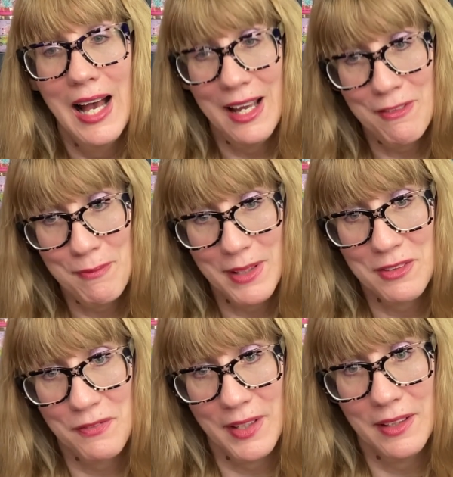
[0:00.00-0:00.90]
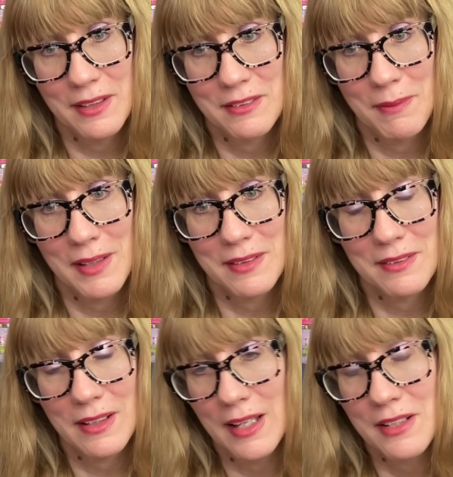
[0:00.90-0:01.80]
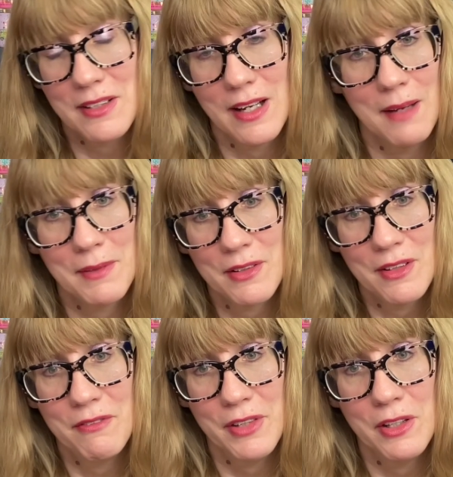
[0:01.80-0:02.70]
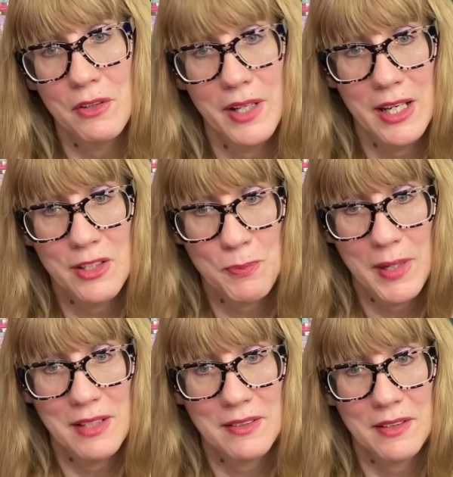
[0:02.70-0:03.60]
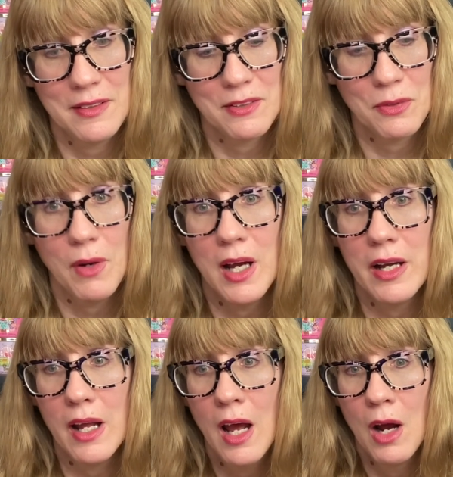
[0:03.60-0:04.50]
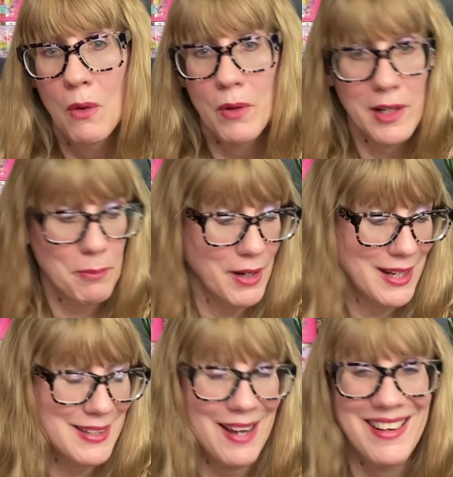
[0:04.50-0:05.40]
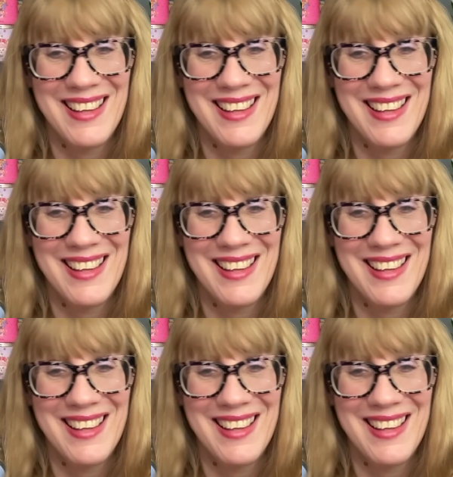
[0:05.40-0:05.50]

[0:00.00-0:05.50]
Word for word: I have mixed feelings about this collection. I'm going to review each piece in this one. We're going to break it down.